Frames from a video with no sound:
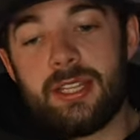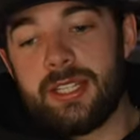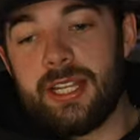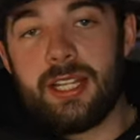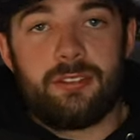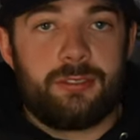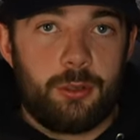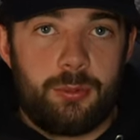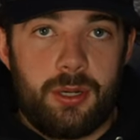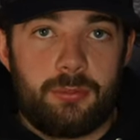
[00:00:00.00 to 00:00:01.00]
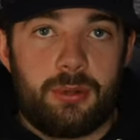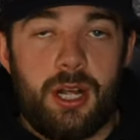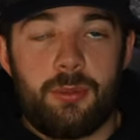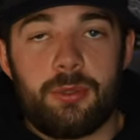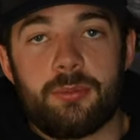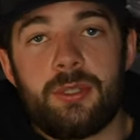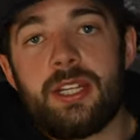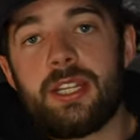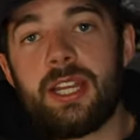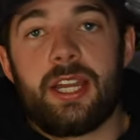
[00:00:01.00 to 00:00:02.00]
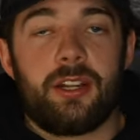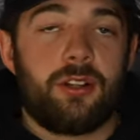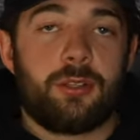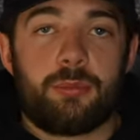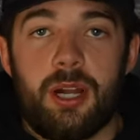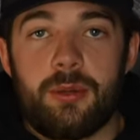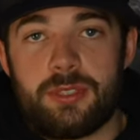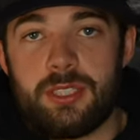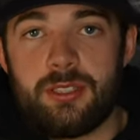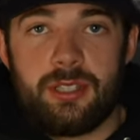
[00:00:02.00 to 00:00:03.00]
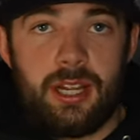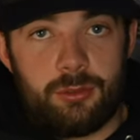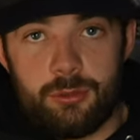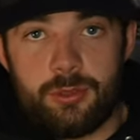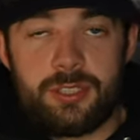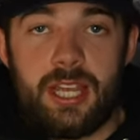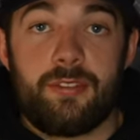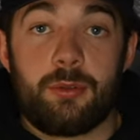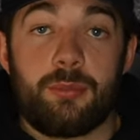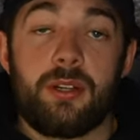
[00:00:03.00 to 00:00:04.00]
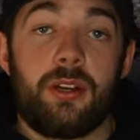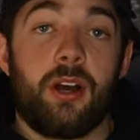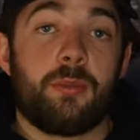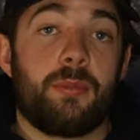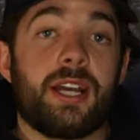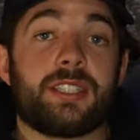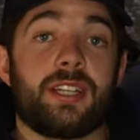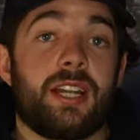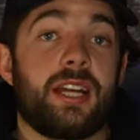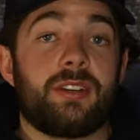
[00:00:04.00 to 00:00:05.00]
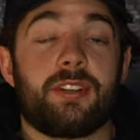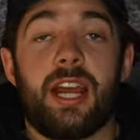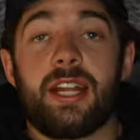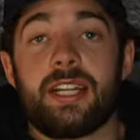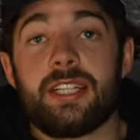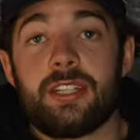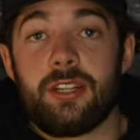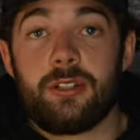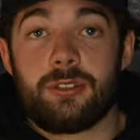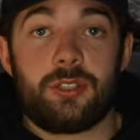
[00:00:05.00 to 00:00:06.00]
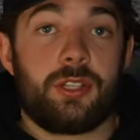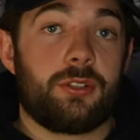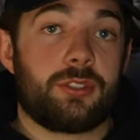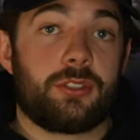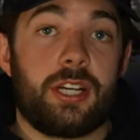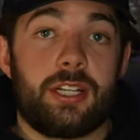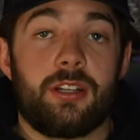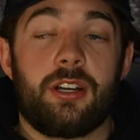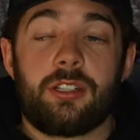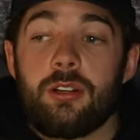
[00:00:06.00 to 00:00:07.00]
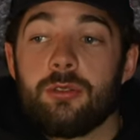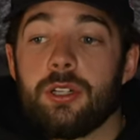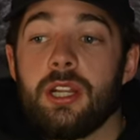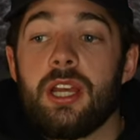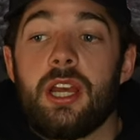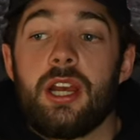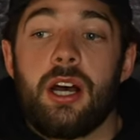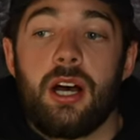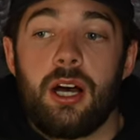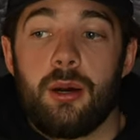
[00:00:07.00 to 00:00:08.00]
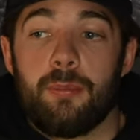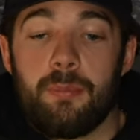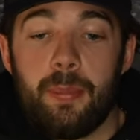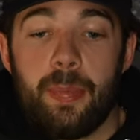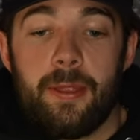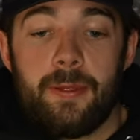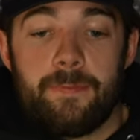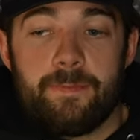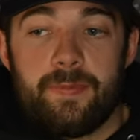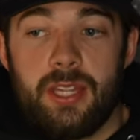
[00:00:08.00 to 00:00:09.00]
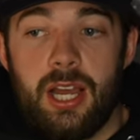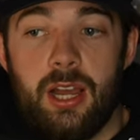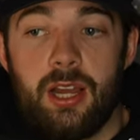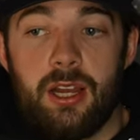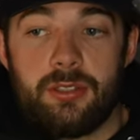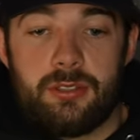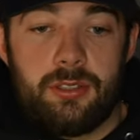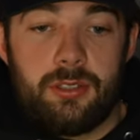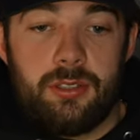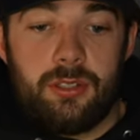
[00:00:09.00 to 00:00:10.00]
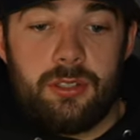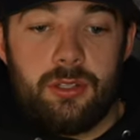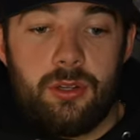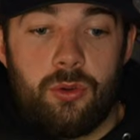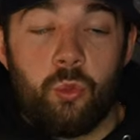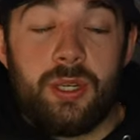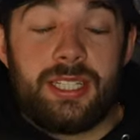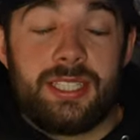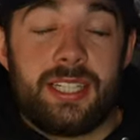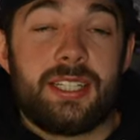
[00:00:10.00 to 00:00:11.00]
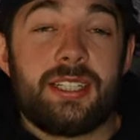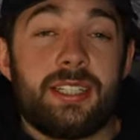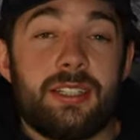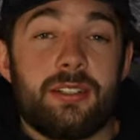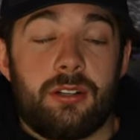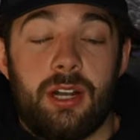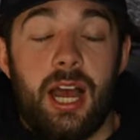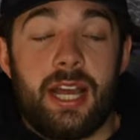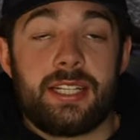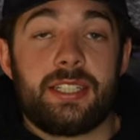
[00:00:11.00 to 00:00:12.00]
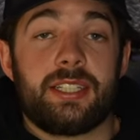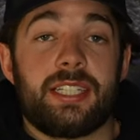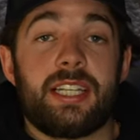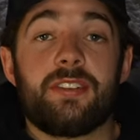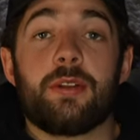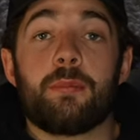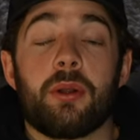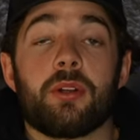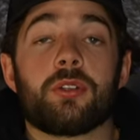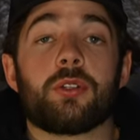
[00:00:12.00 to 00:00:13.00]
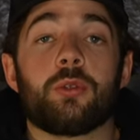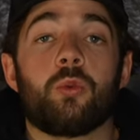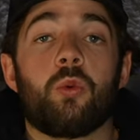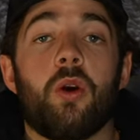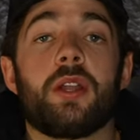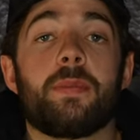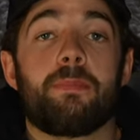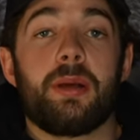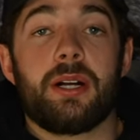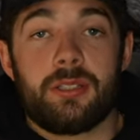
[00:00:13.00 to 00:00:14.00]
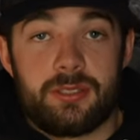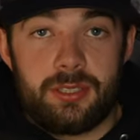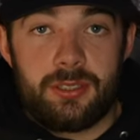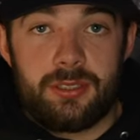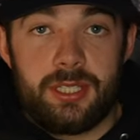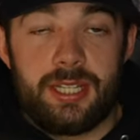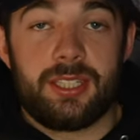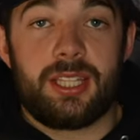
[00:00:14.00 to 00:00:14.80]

then he had the fuel pump problem and all the problems that everyone was having. But on my sled, I never had any of those, so that was great, knock on wood. Um, uh, we didn't, or I didn't, even burn through one belt in a